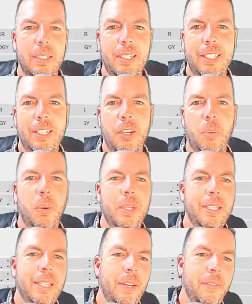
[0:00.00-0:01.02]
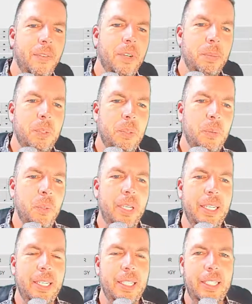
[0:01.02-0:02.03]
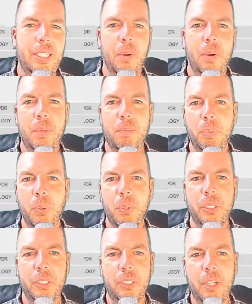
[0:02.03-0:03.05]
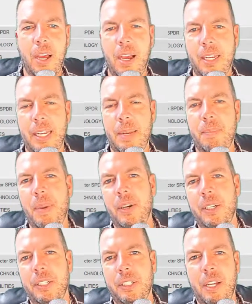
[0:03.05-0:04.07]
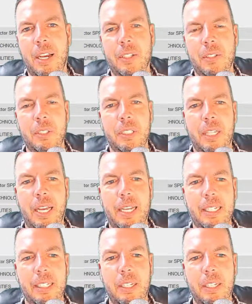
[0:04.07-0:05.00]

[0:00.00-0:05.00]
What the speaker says: the difference between, you know, a bullish stock and a bearish stock look like.